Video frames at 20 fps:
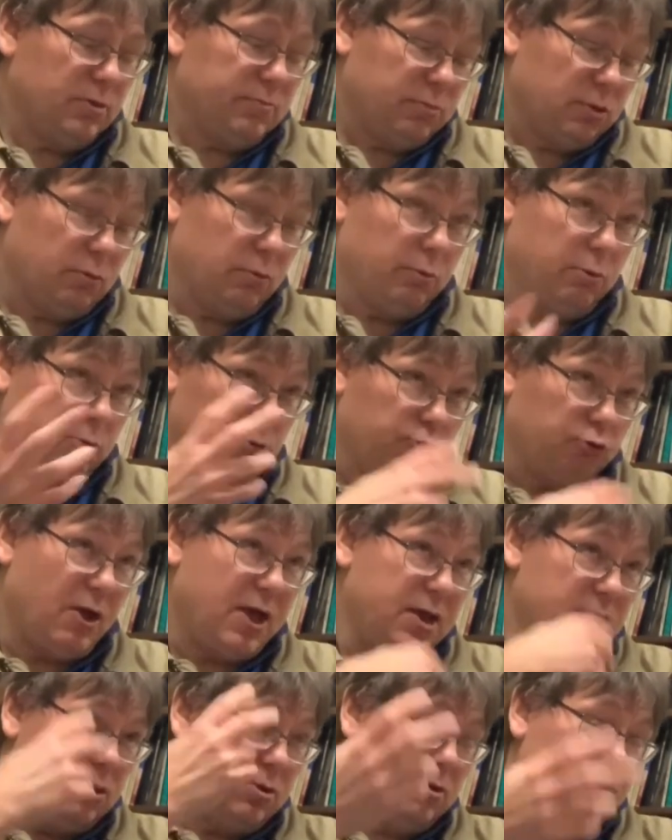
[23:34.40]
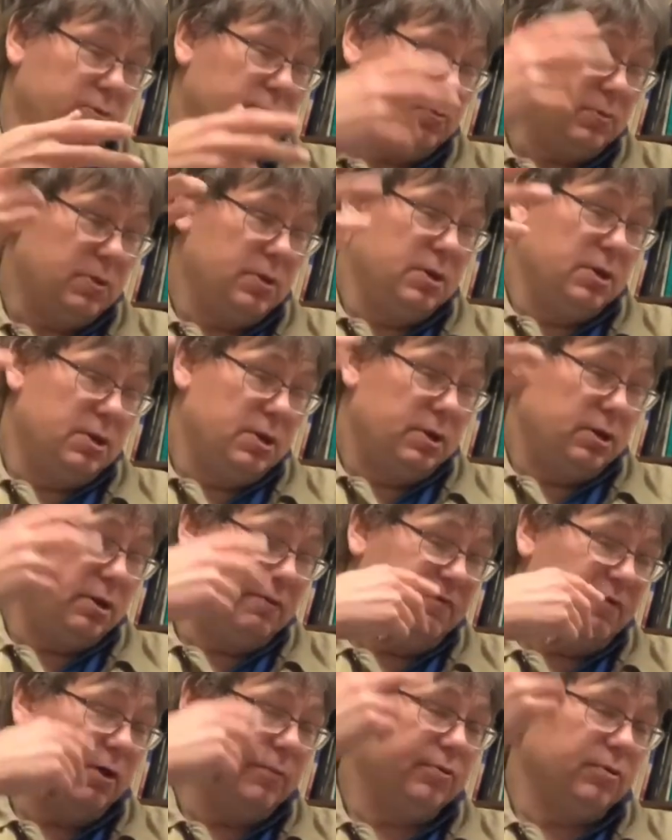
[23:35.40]
So we were trying to
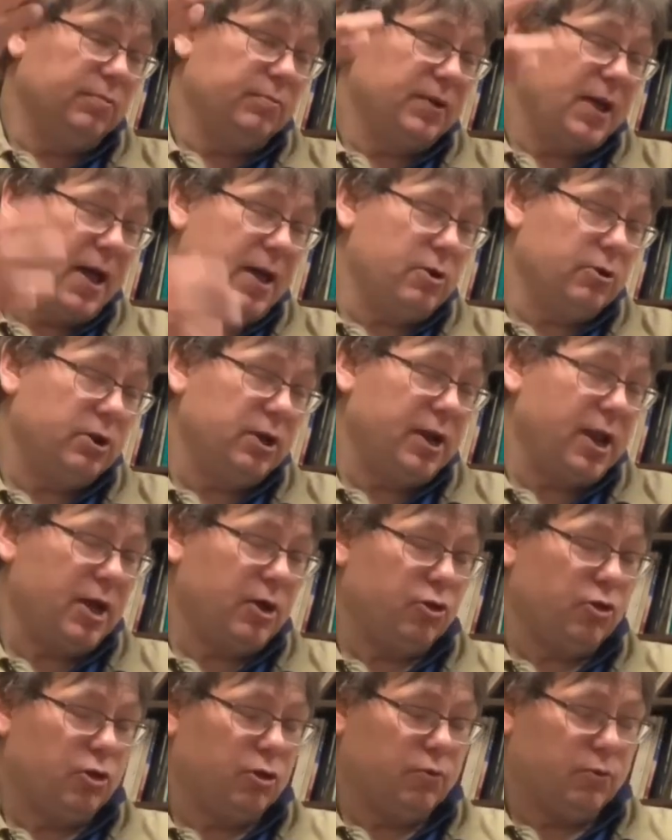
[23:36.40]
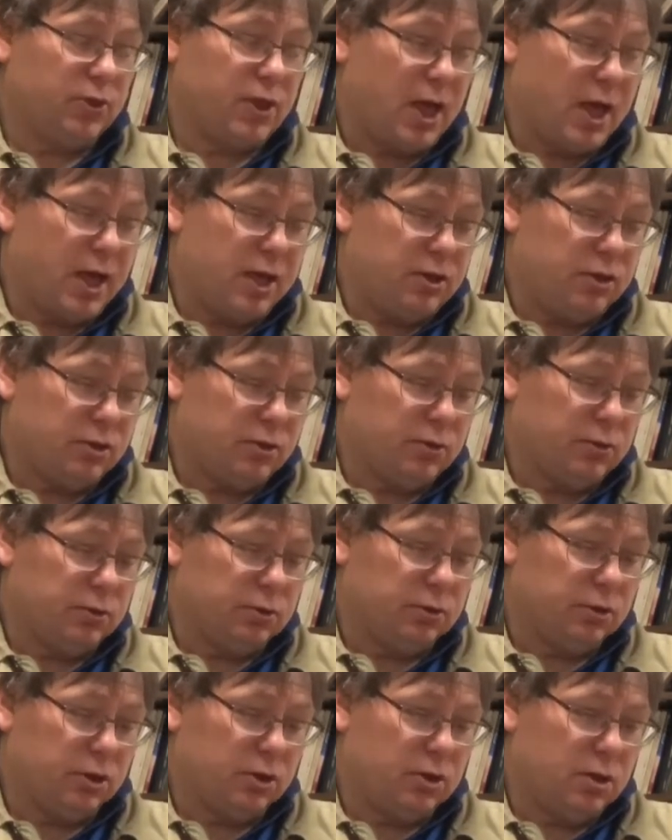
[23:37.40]
develop some tighter connections with the high
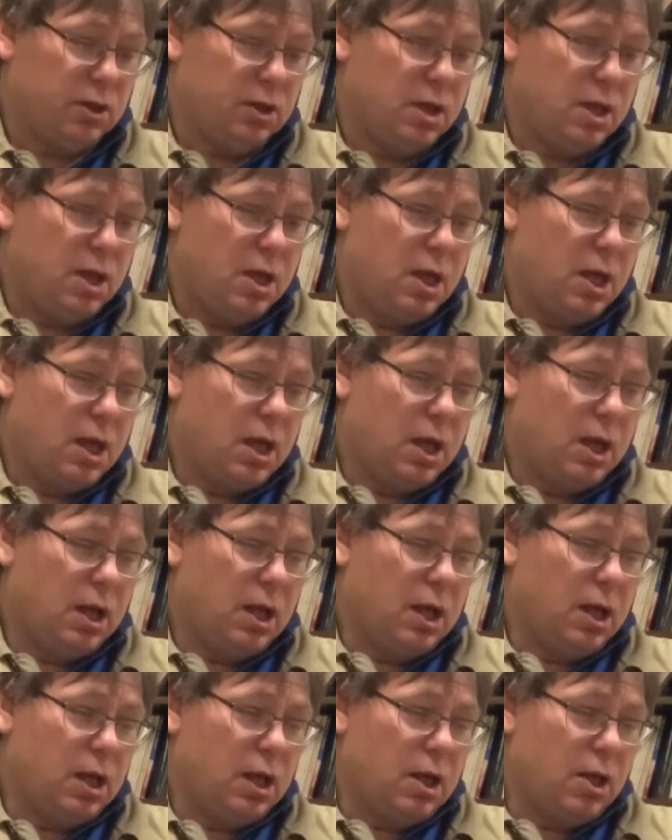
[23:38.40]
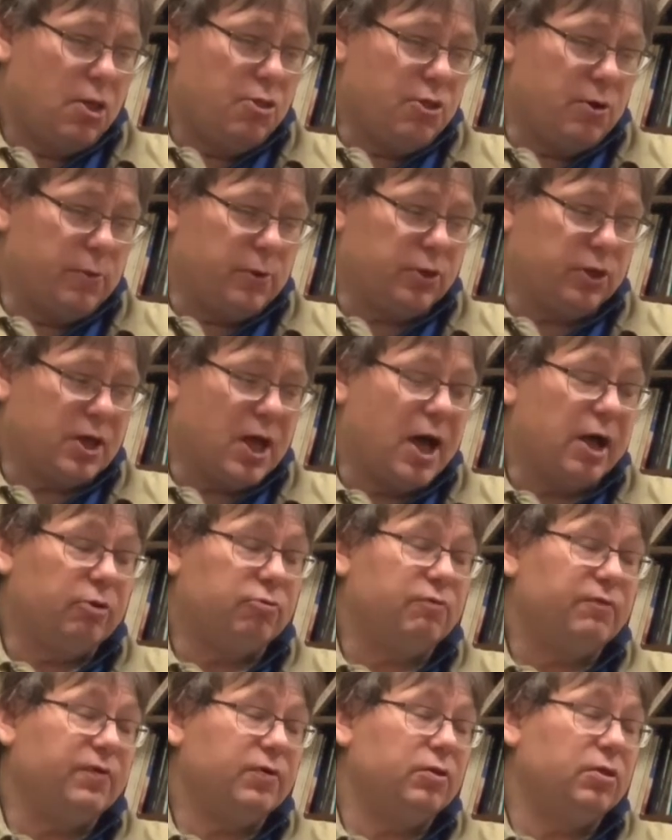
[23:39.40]
schools. There was
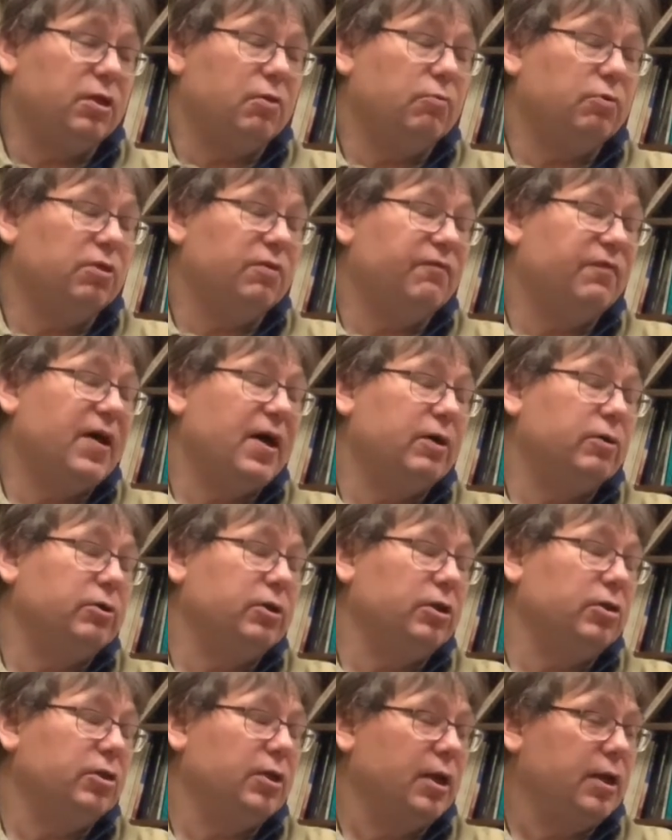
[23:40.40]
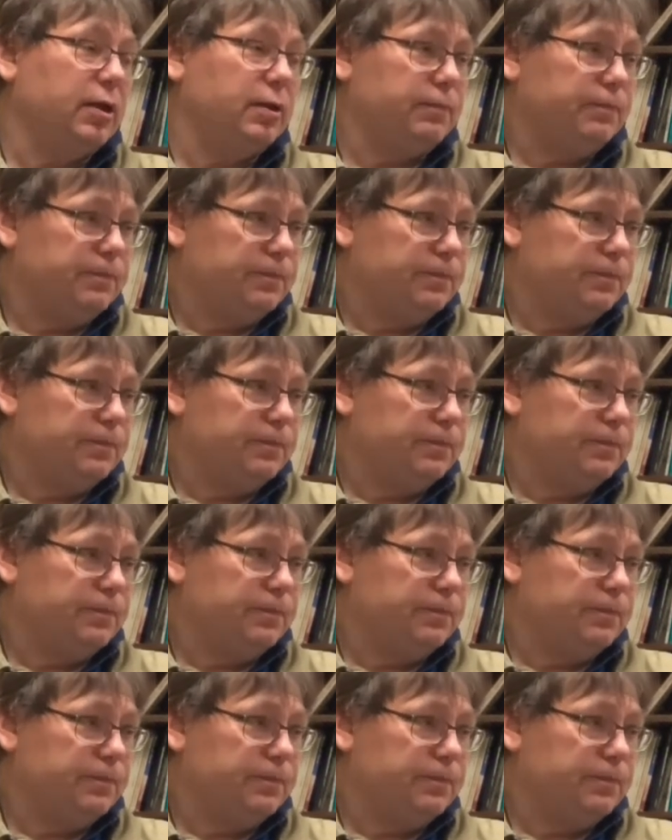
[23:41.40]
controversy with the faculty senate.